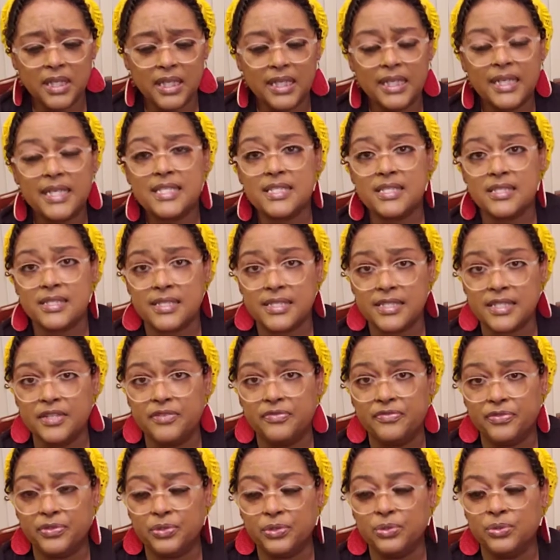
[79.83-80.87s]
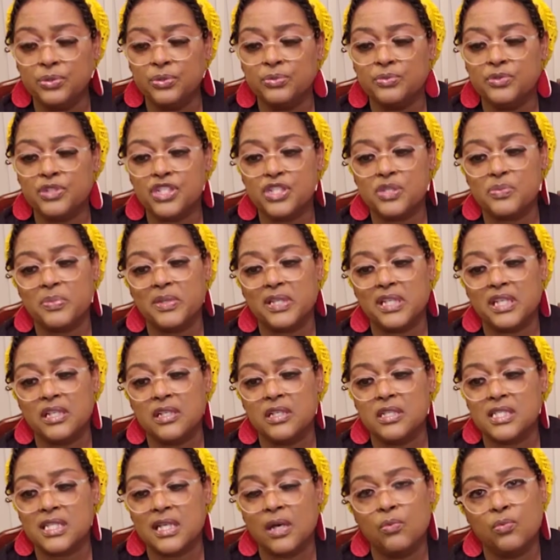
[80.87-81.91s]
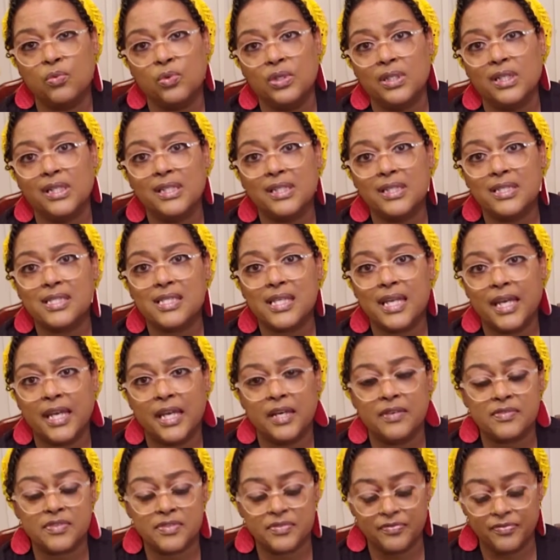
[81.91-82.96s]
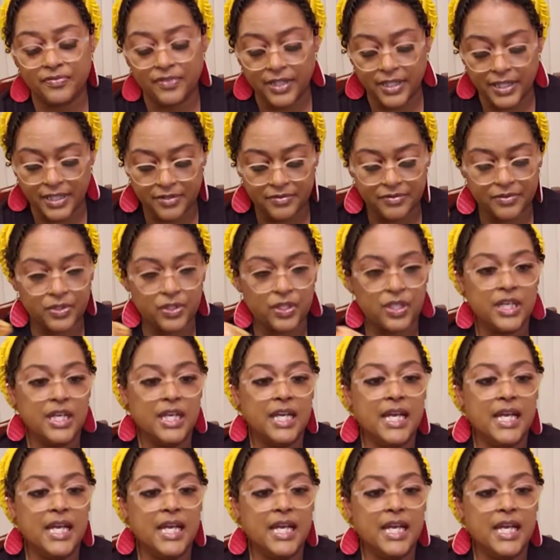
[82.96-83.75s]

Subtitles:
as a seafood, just because I wanted it to have some flavor.